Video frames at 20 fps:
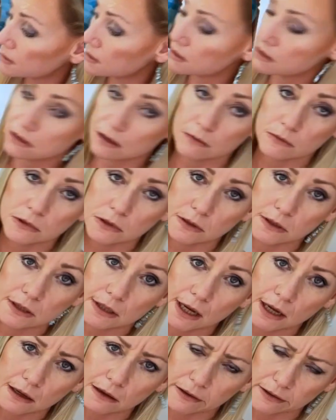to stop doing
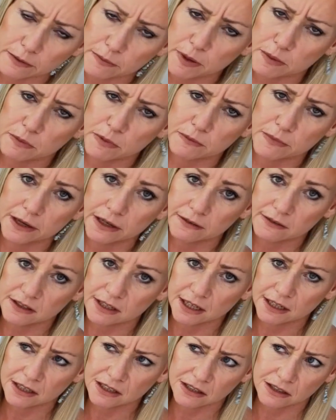that. Other people might have
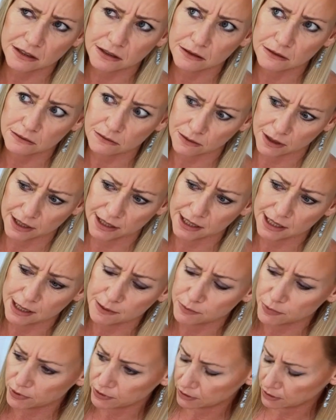said to you, why do you
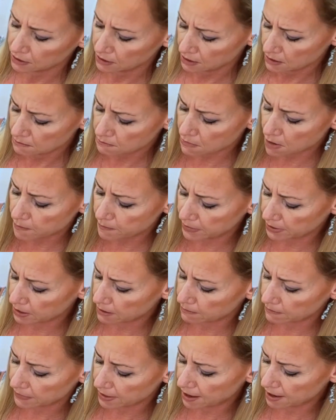keep on mopping
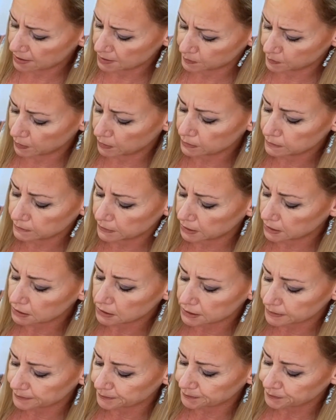up their spilt milk